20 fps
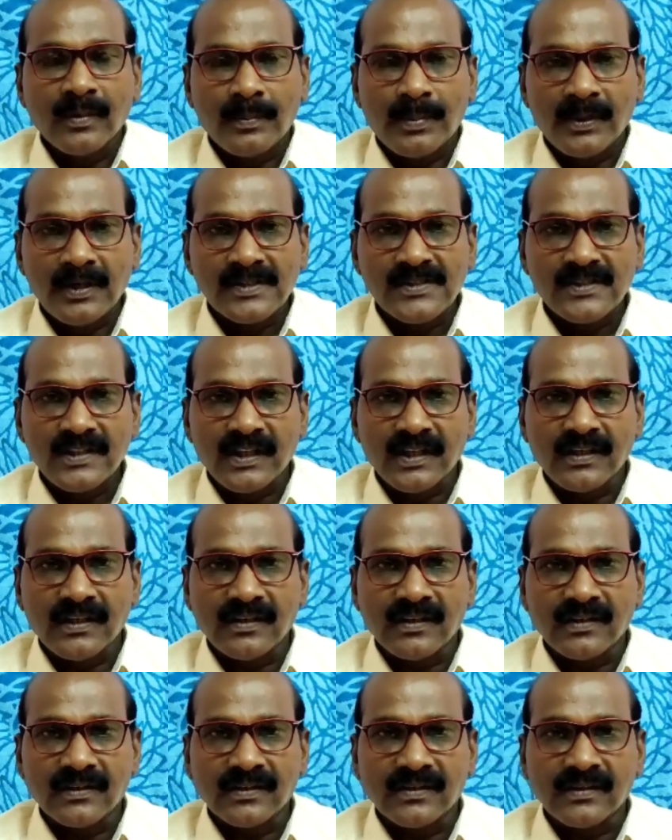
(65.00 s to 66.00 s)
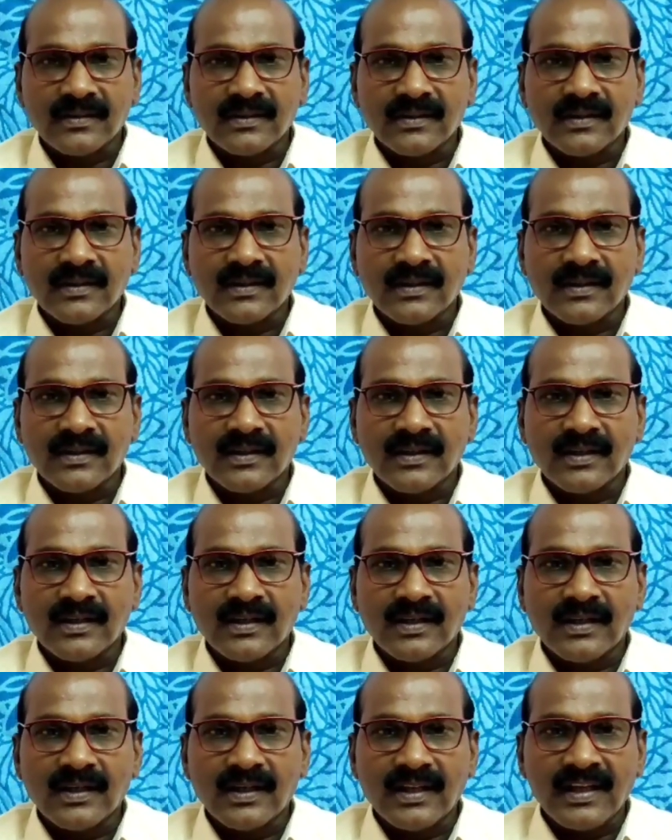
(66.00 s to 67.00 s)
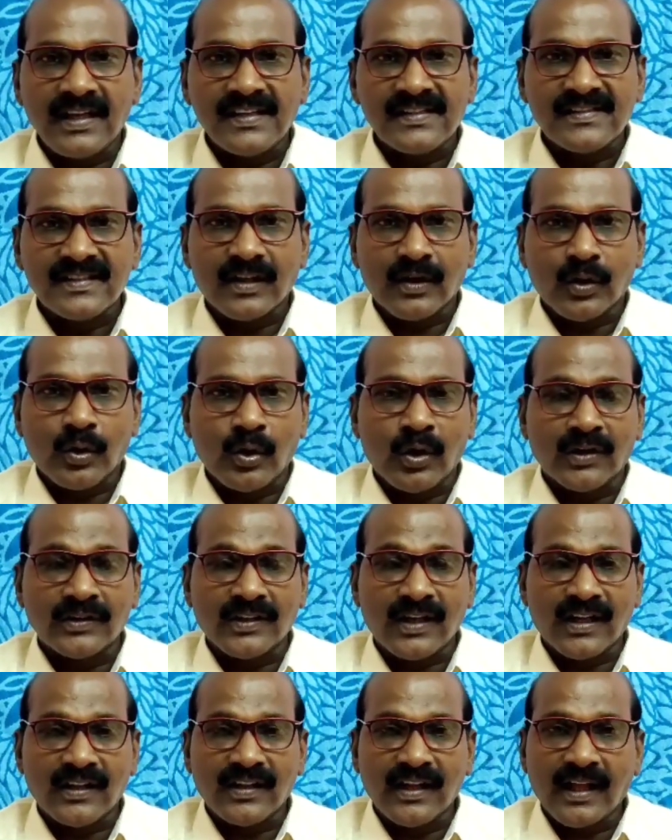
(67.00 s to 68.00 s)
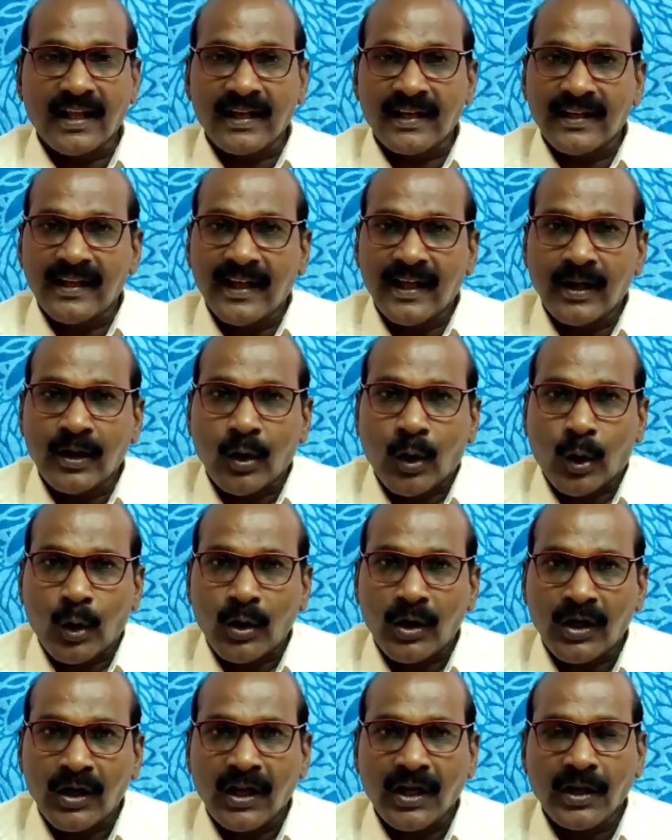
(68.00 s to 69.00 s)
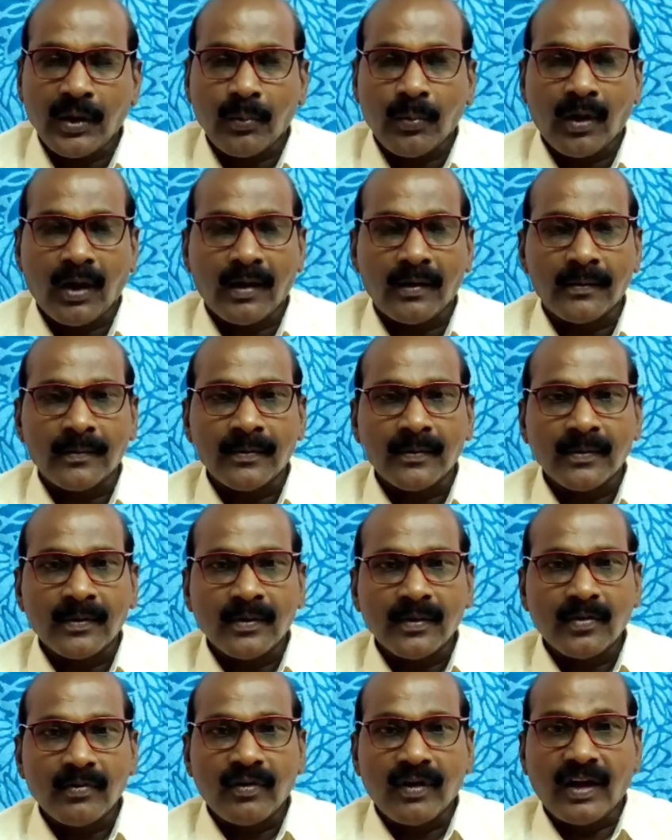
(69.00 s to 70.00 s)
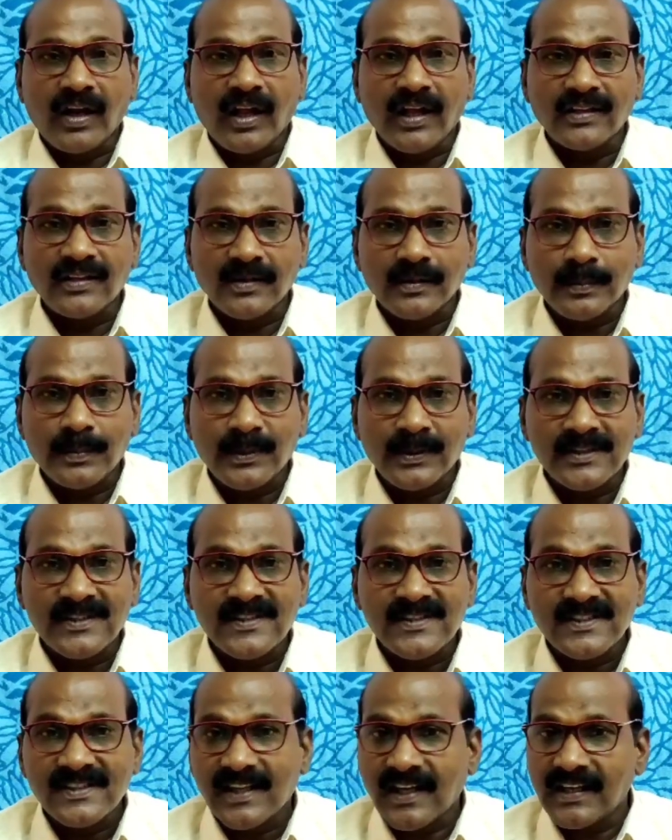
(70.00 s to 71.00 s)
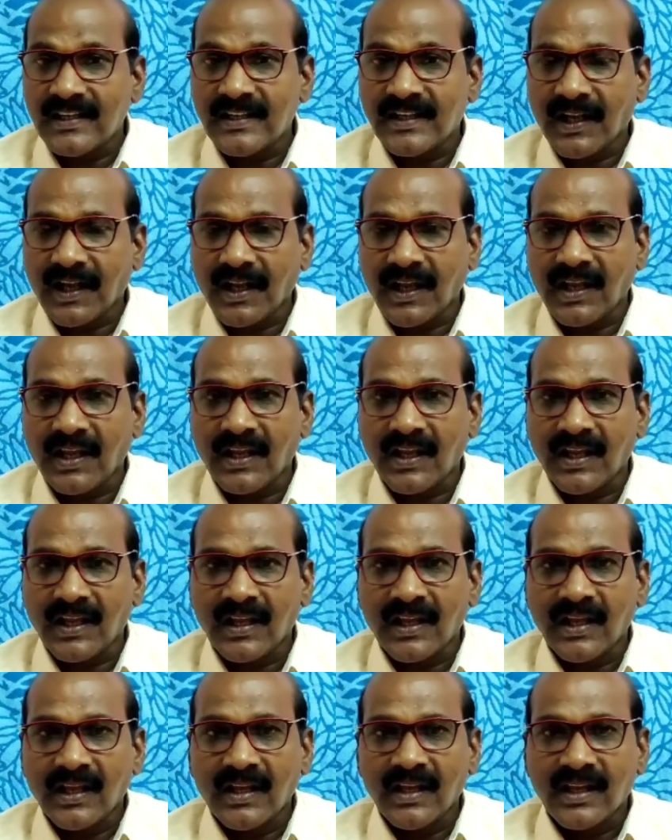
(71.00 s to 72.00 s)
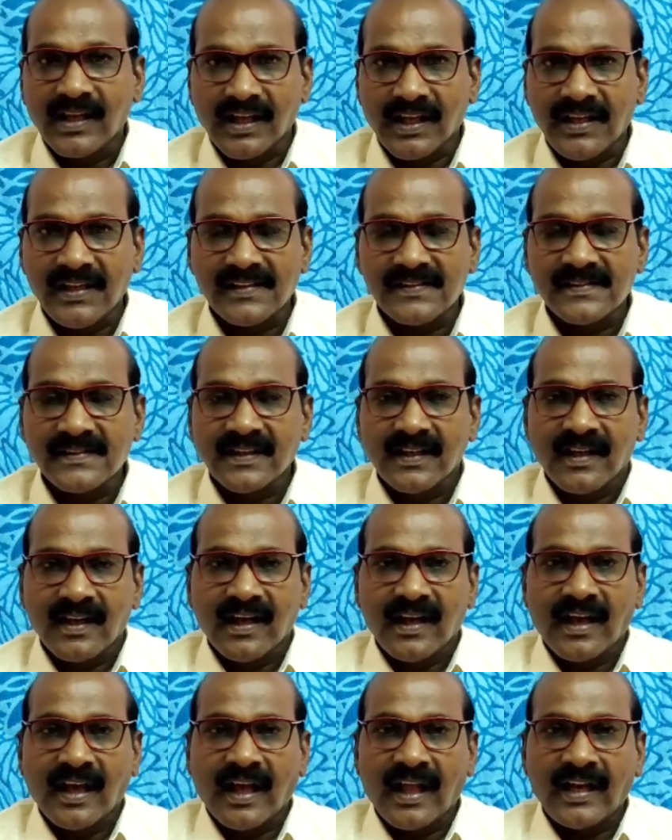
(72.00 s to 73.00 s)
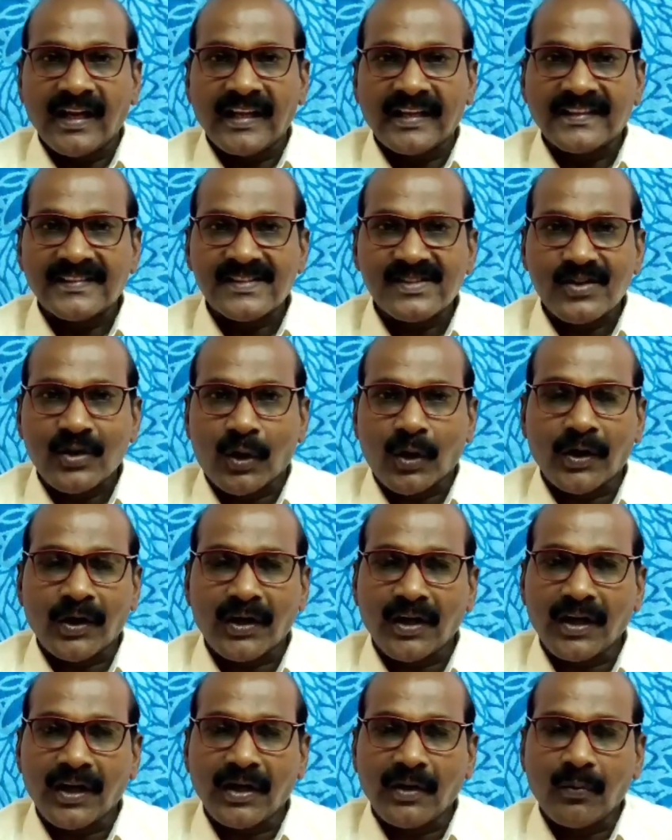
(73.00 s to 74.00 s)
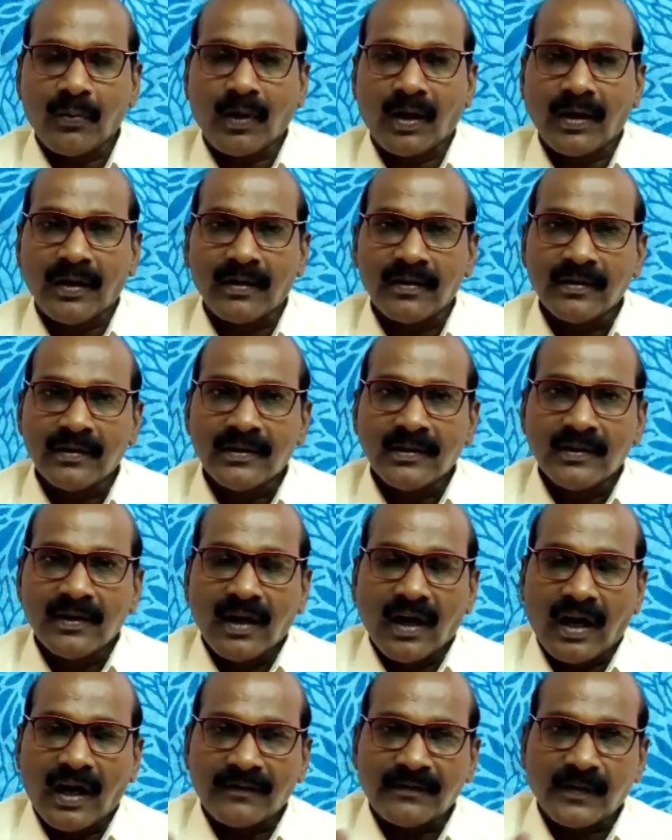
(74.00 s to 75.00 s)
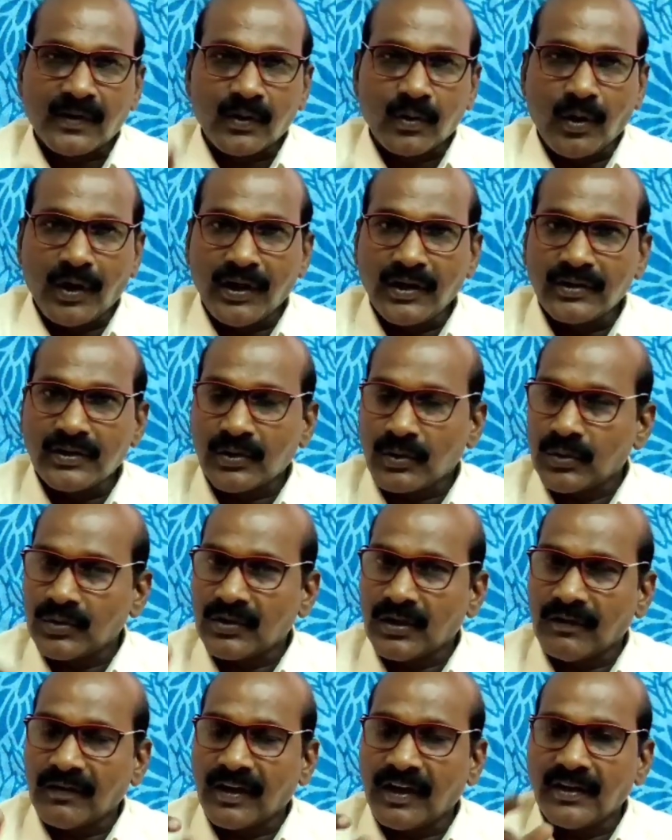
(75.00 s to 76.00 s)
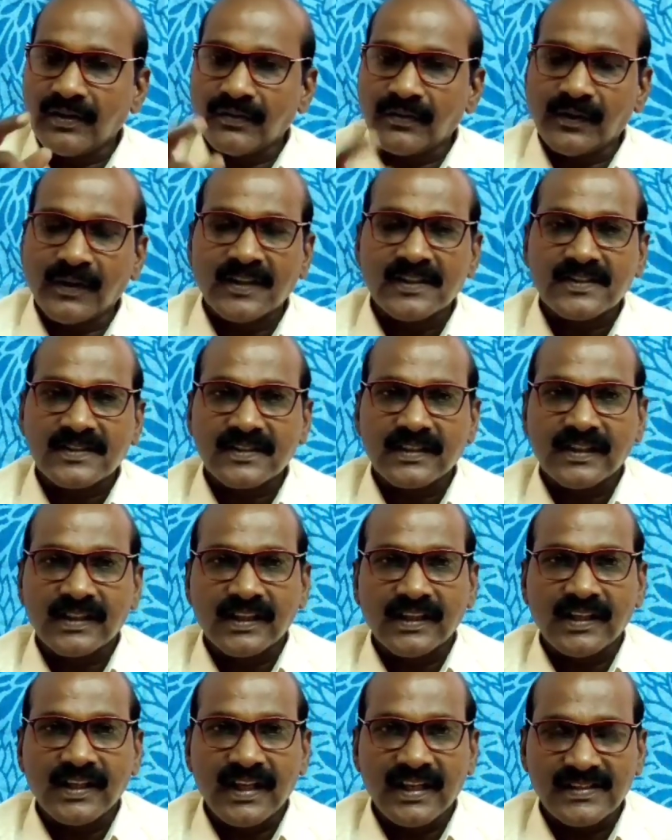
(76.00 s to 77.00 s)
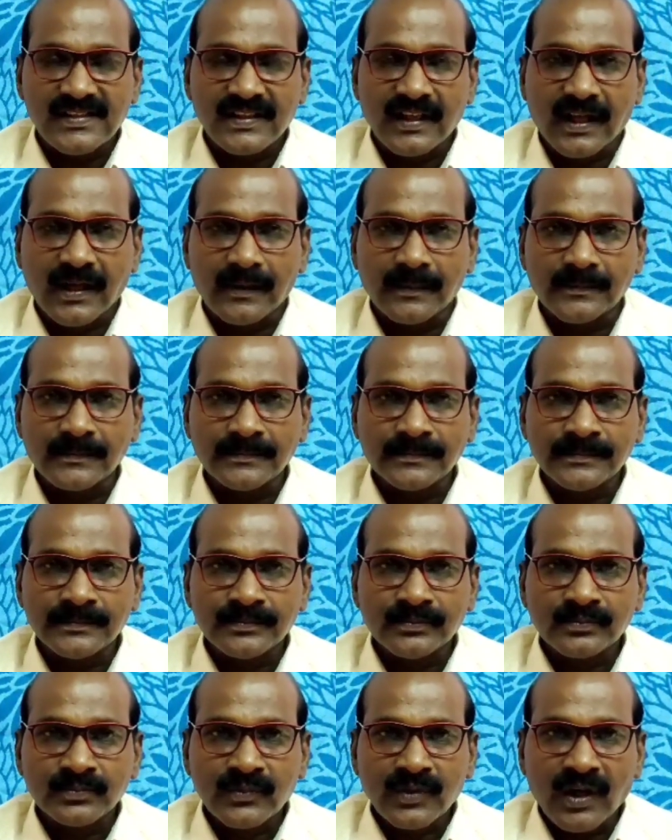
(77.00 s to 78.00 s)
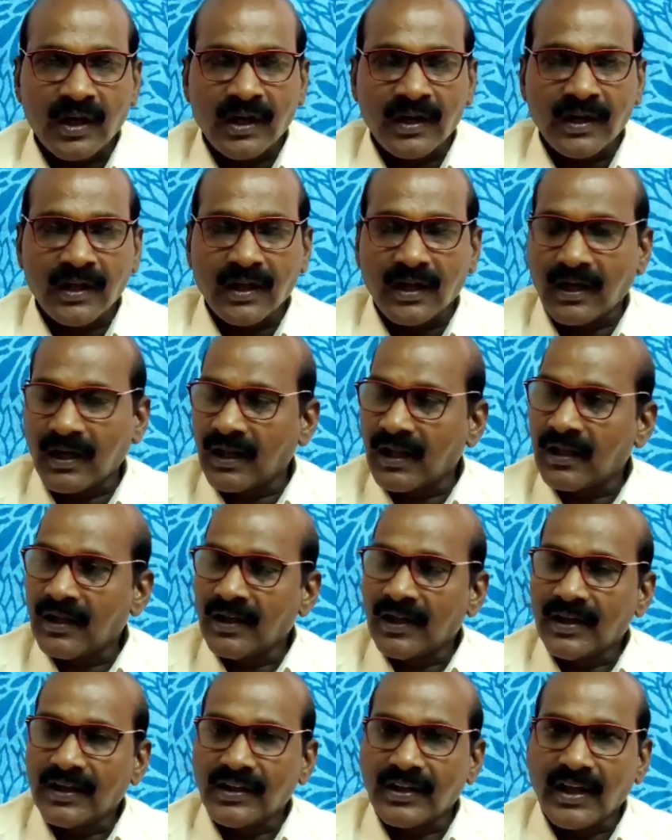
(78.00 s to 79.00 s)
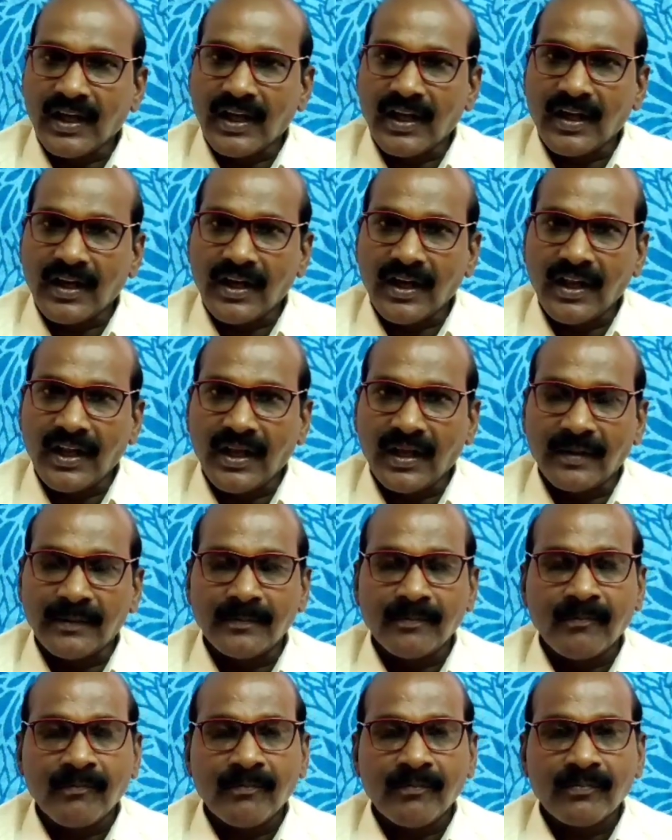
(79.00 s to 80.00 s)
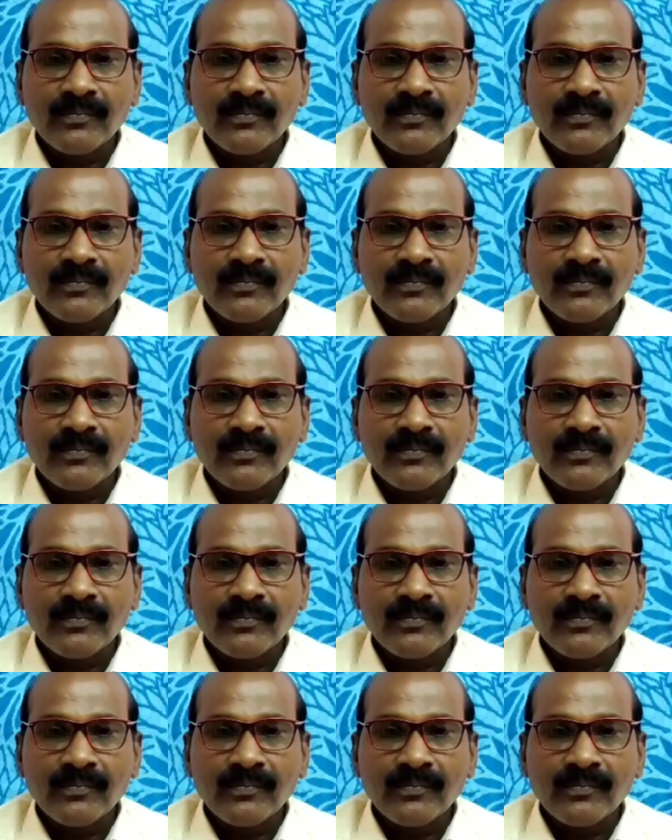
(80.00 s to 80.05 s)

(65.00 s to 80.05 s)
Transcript: Person is no other than an ordinary one, whereas personality is an extraordinary one. After going through the very first lesson under A reading,